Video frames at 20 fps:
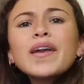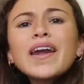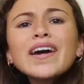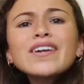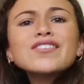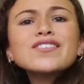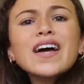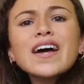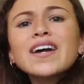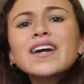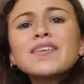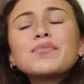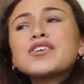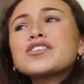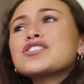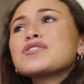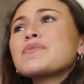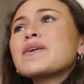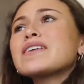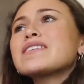But I
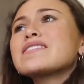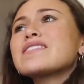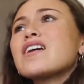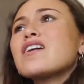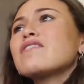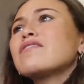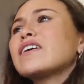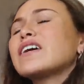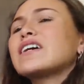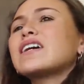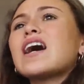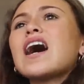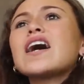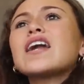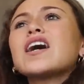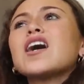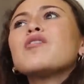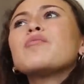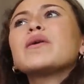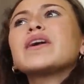pushed myself. I got
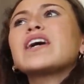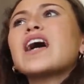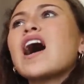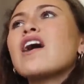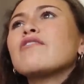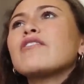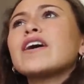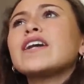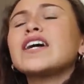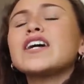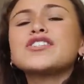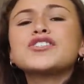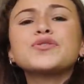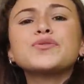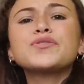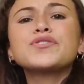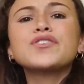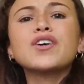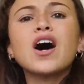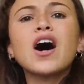up. I got ready, as
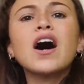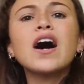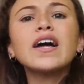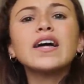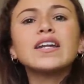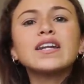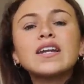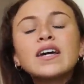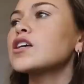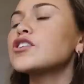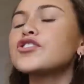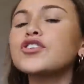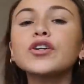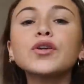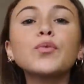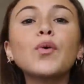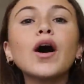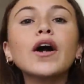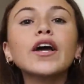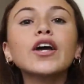you saw. And I
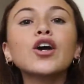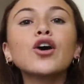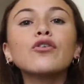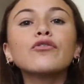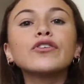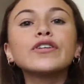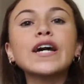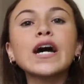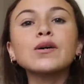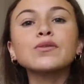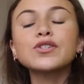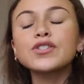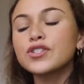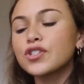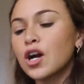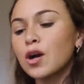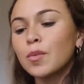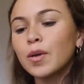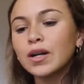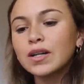started walking over down to
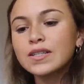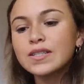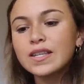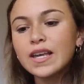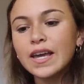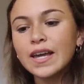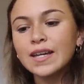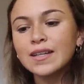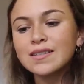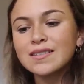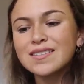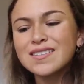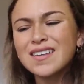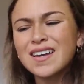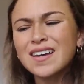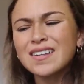Starbucks, and